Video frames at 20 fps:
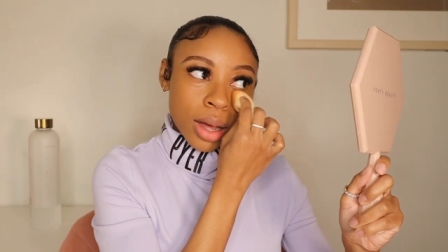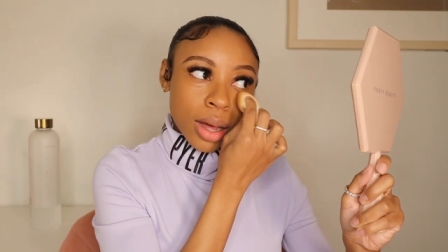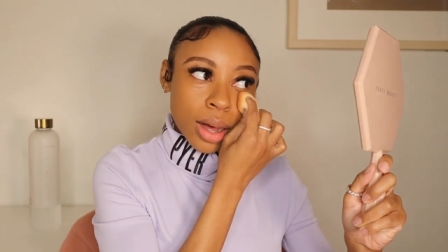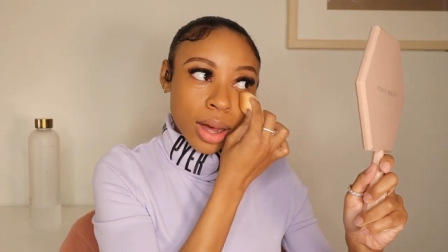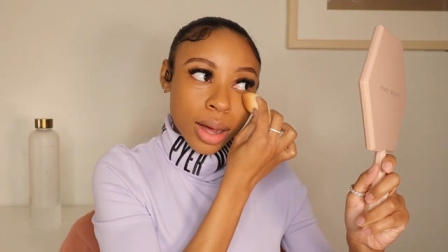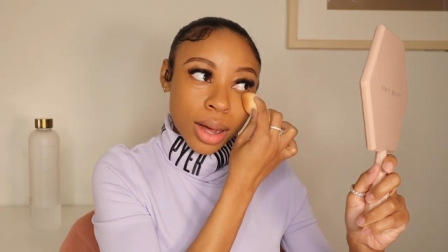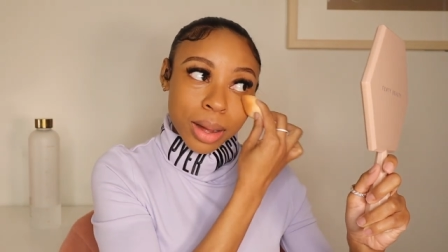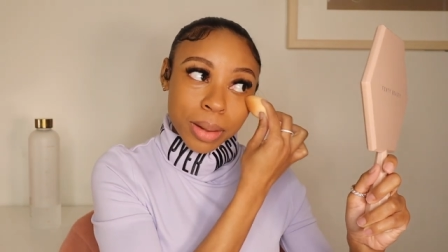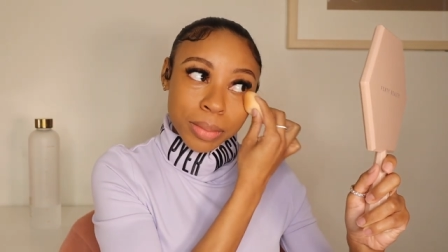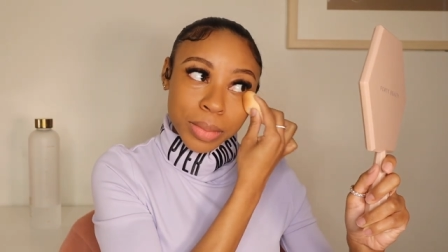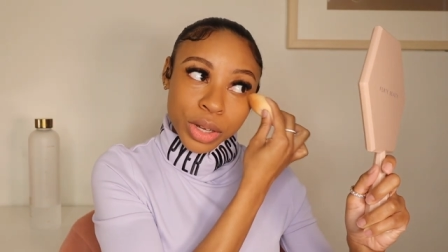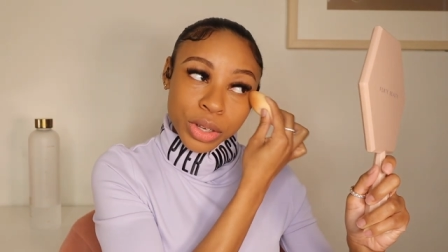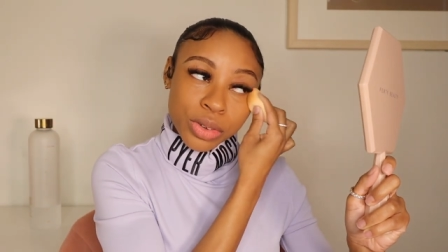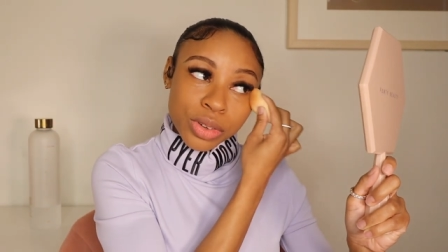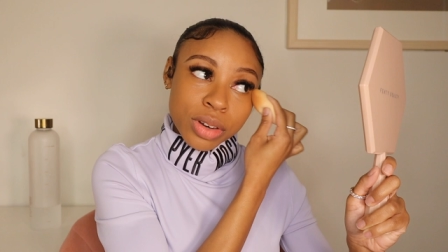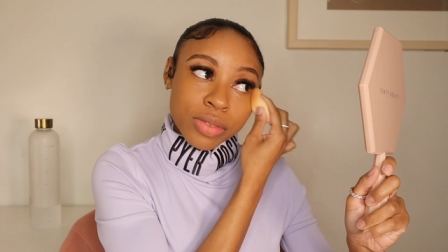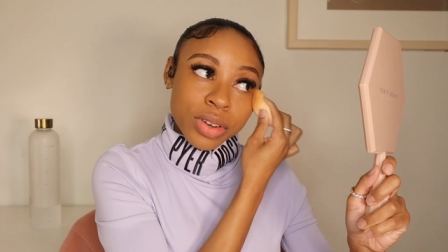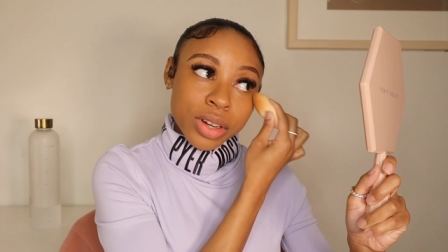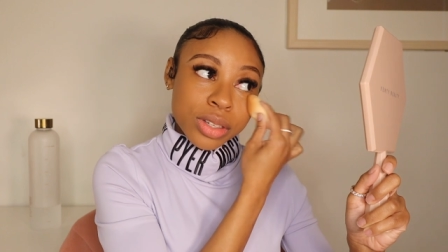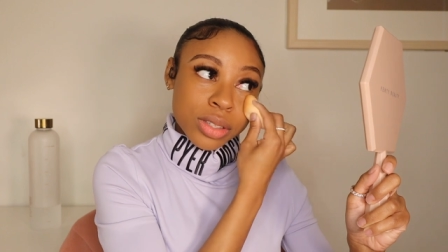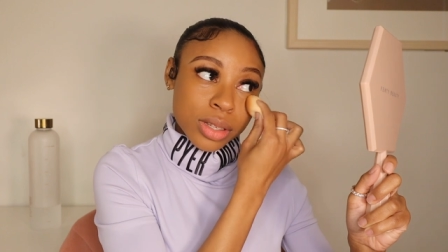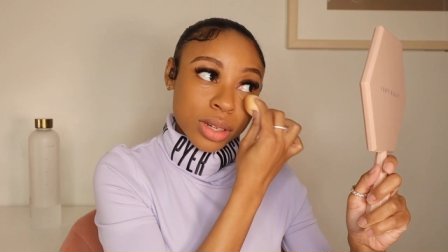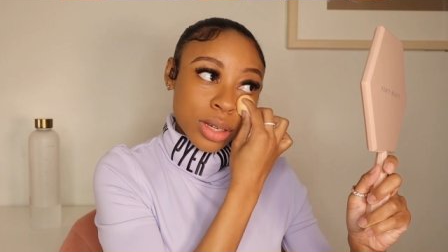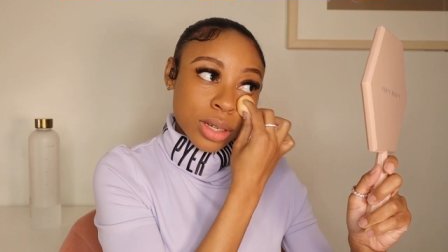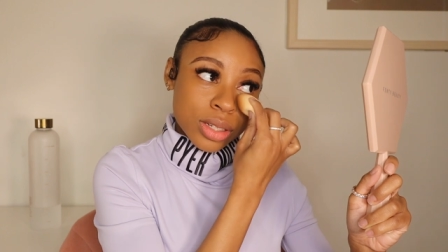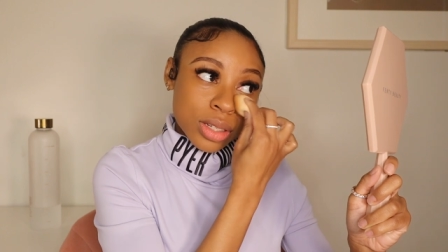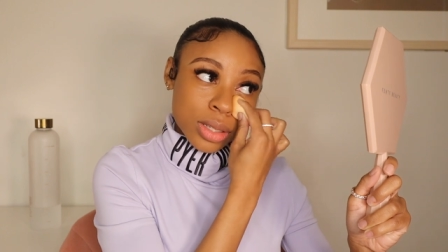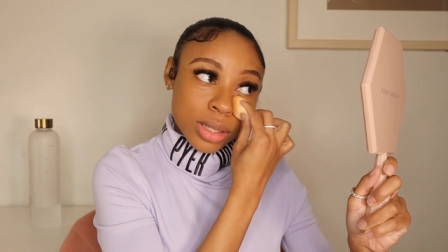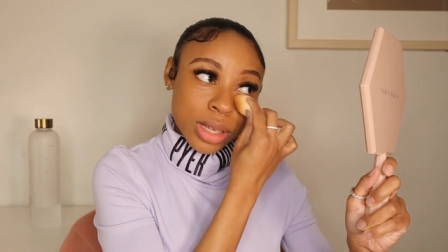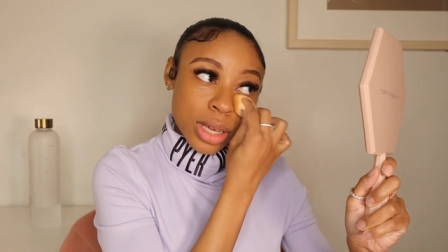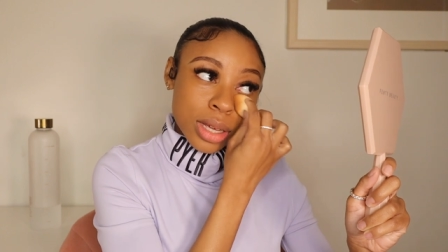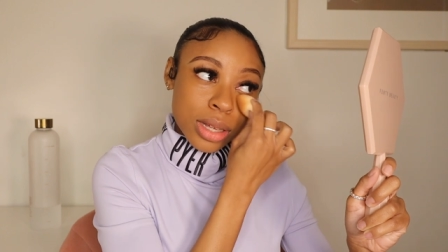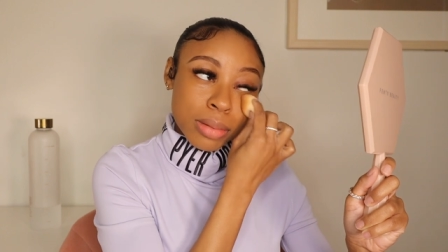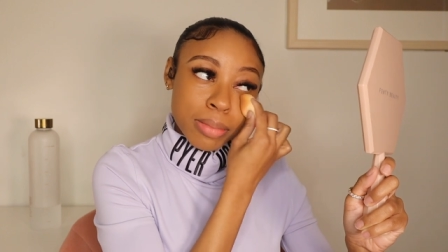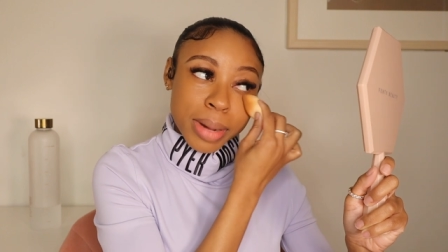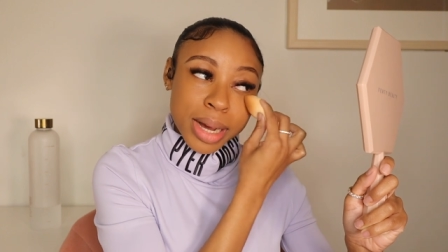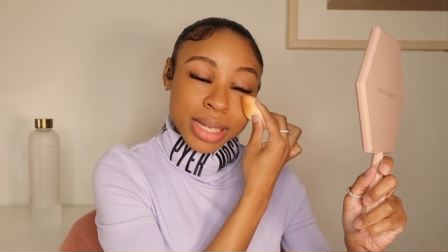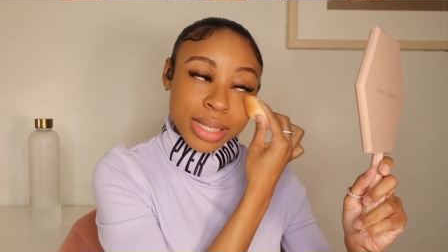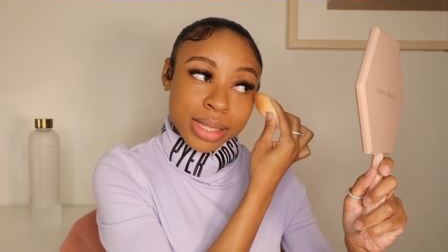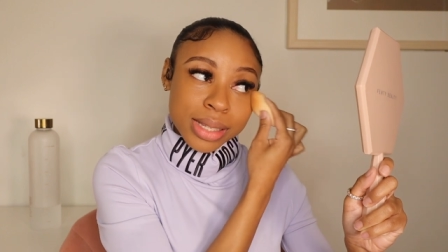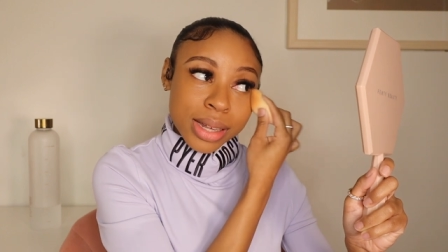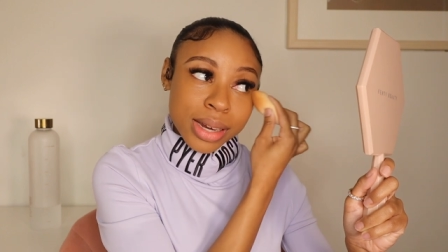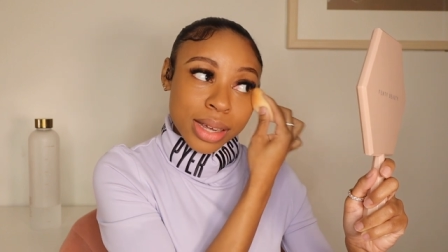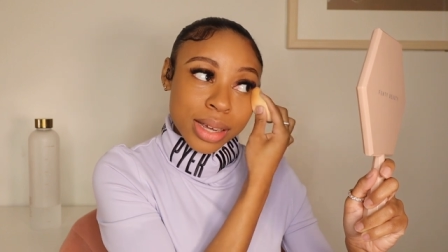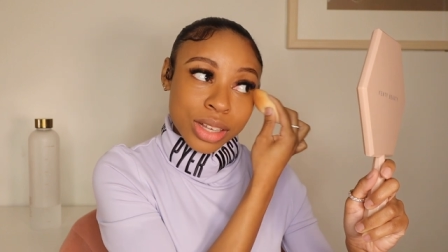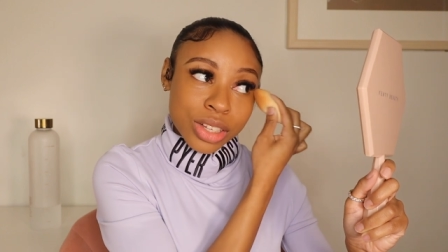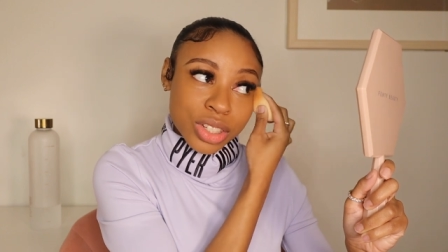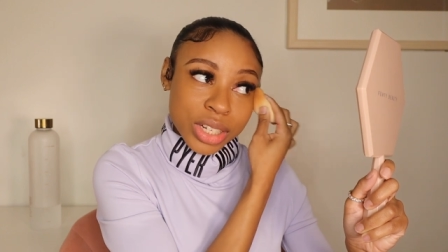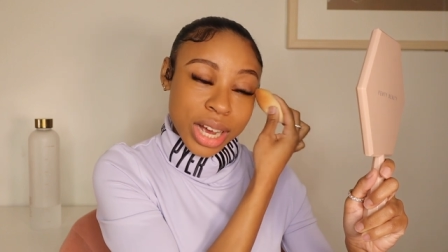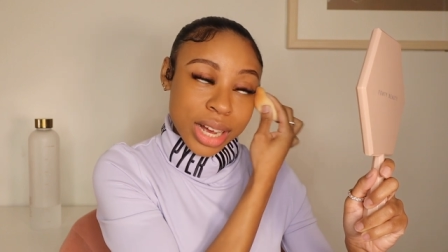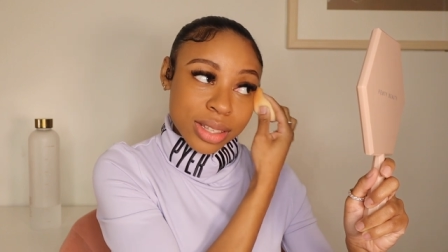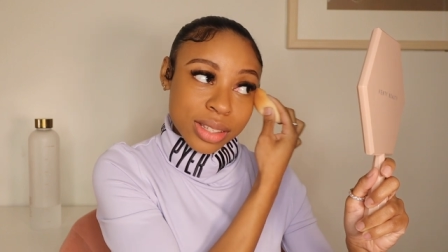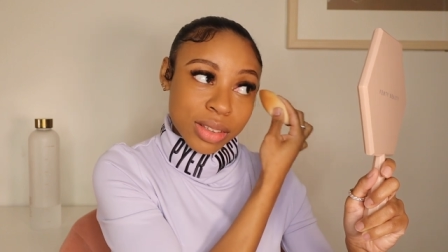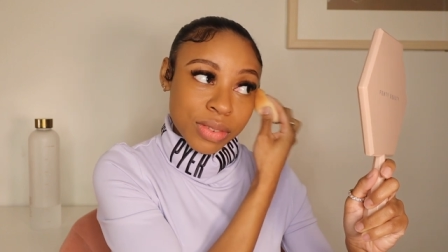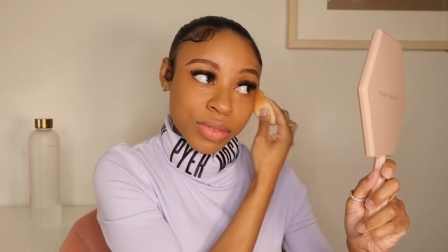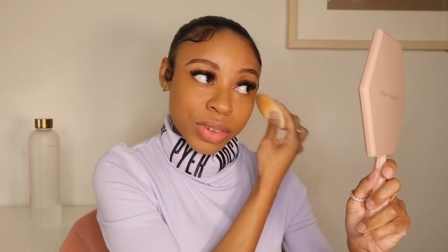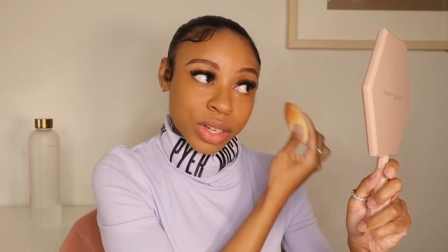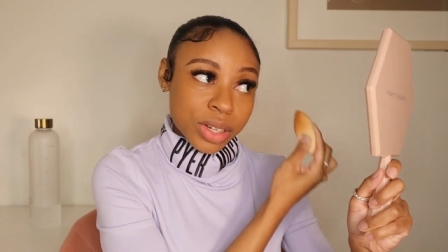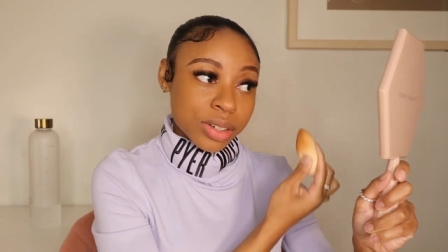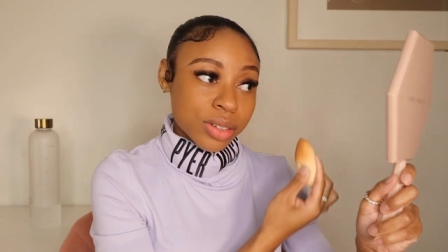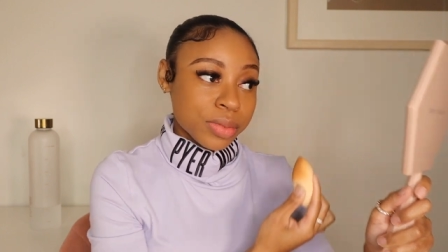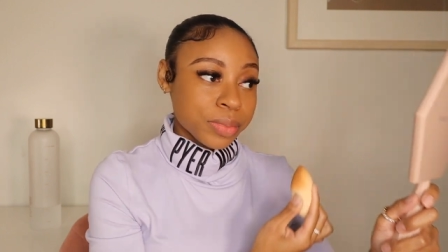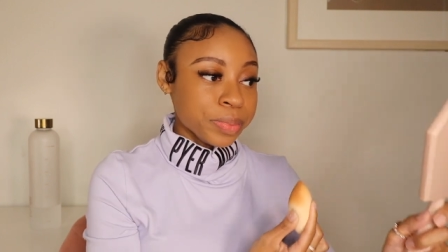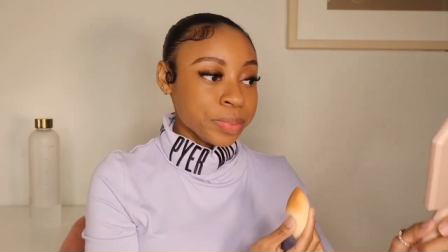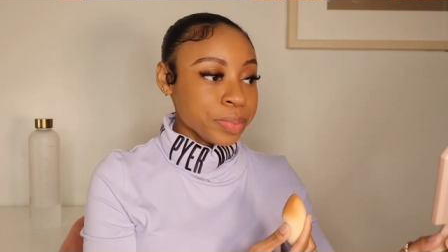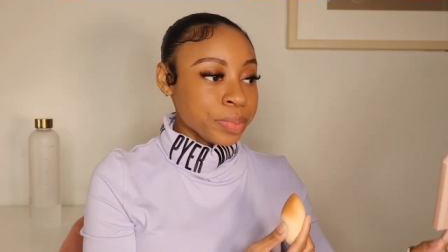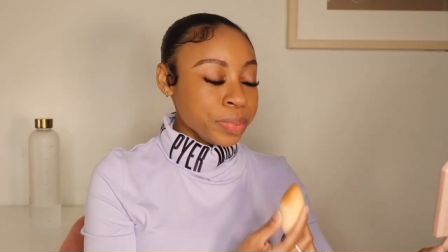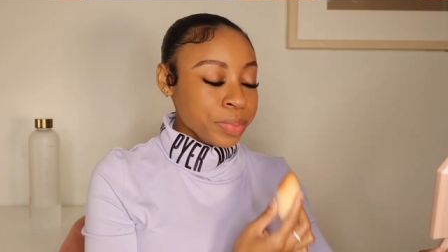um, a university just in my city in Jacksonville.